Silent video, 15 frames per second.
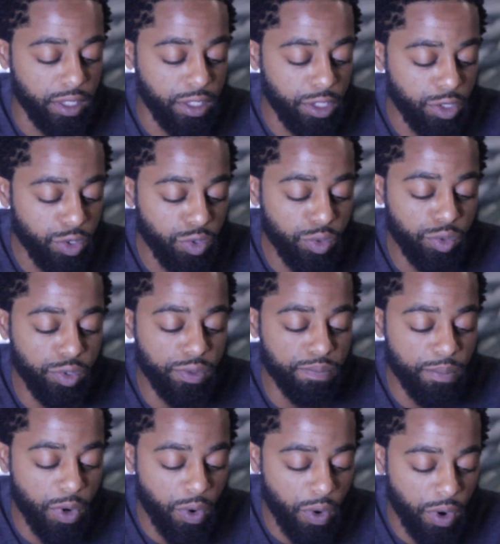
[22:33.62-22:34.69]
Use
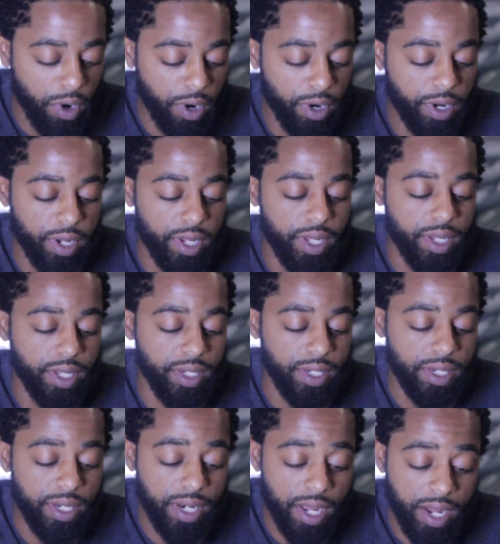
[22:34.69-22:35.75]
more
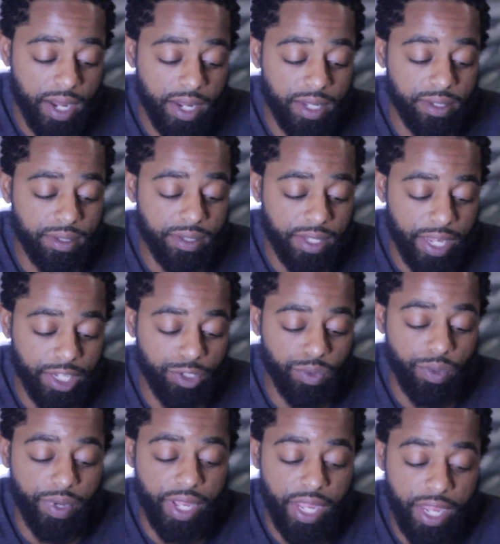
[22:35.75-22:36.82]

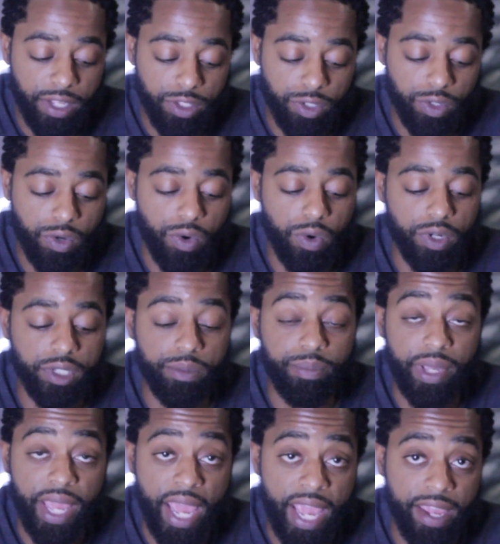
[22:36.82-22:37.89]
non-sexual intercourse
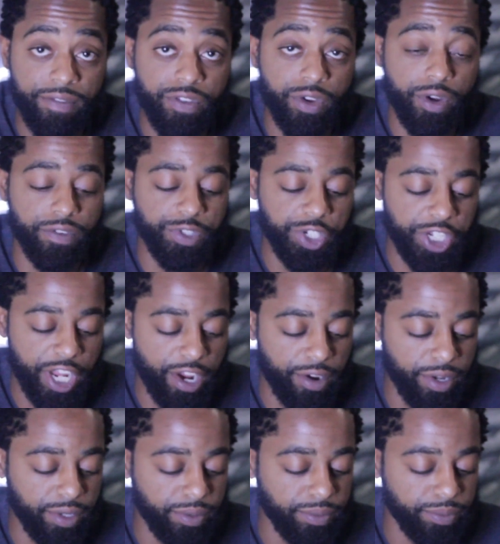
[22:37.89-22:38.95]
behavior of
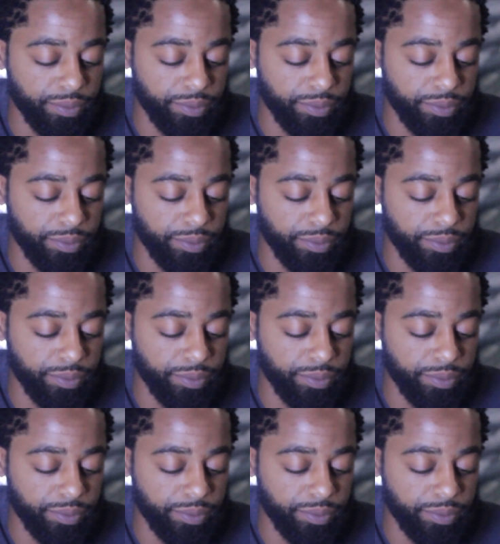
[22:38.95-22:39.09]
sharing.